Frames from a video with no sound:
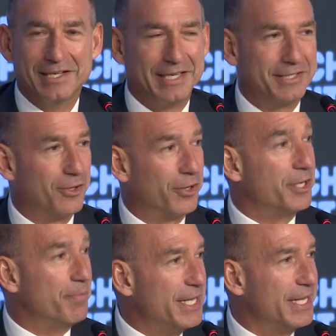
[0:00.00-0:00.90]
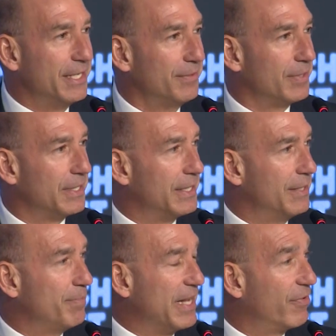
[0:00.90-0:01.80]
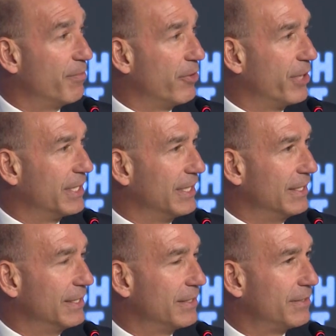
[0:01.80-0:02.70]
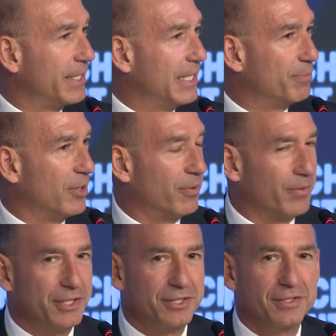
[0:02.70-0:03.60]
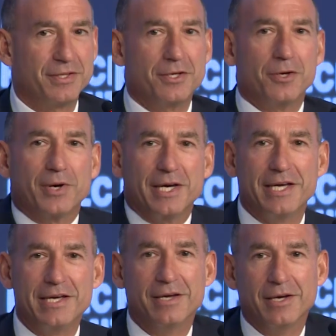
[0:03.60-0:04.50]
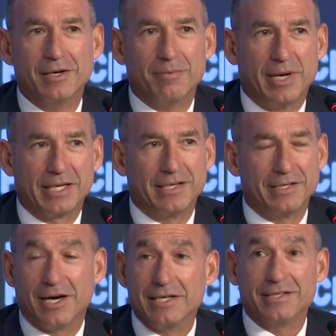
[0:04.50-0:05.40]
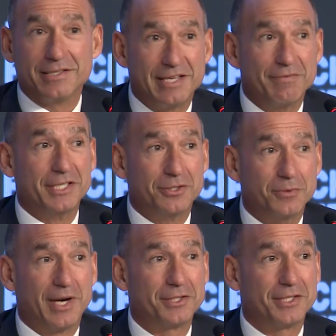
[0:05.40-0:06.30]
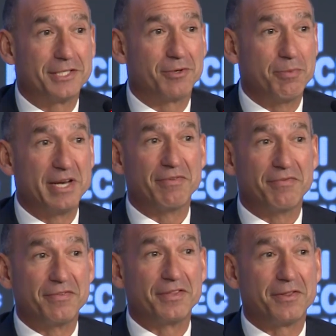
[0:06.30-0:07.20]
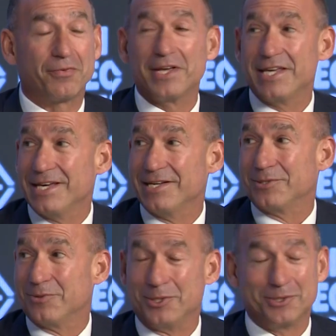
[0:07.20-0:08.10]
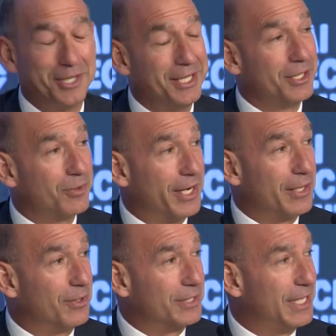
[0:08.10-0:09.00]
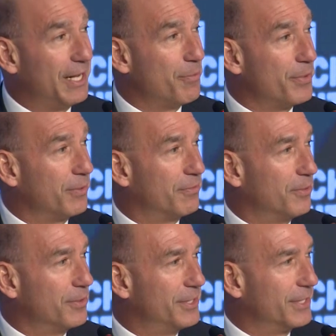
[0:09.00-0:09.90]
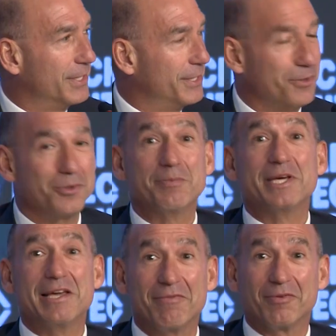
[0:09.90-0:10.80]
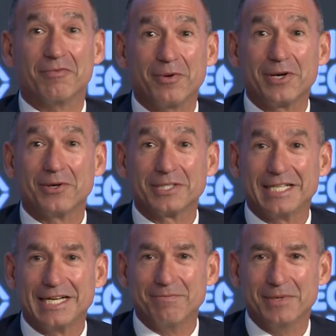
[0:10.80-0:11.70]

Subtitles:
It's an honor to be here. Bank of America set up operations in the UAE back in 1972, actually, so we've been here for 53 years, which is quite a long time, and we look forward to continuing to be here for a very long time.